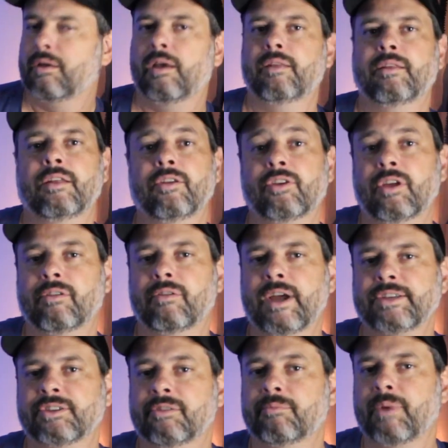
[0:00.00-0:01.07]
And then you can
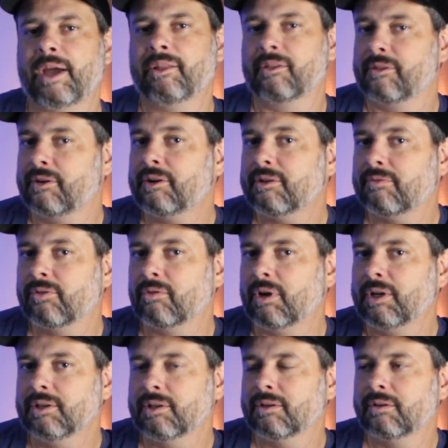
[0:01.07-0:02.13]
rest on the minor 3rd if you
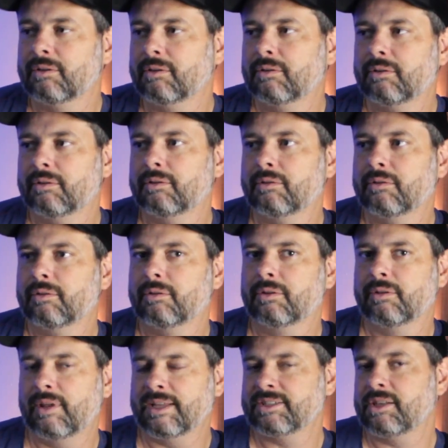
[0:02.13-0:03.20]
want.
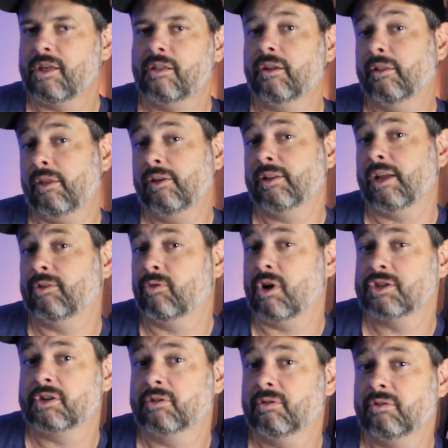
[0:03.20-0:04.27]
That's another thing that
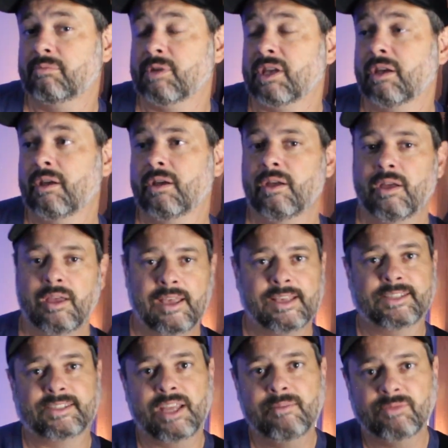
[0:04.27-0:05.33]
Roger told me.
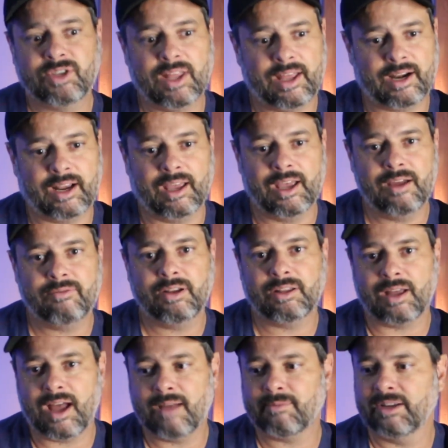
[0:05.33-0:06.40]
It seems that every
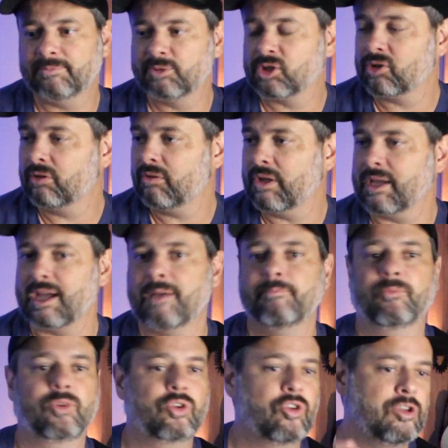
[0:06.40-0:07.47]
time I'm soloing,
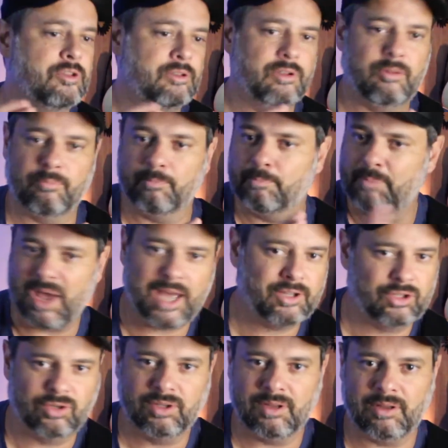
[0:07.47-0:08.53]
I'm going
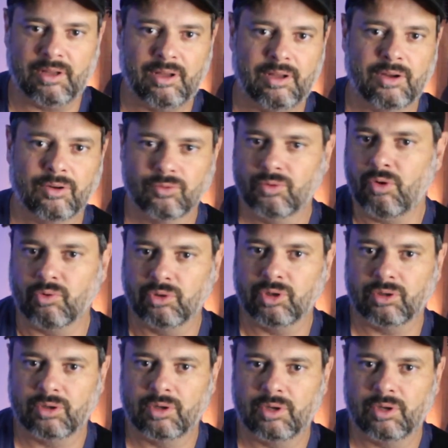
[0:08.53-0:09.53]
back to the root.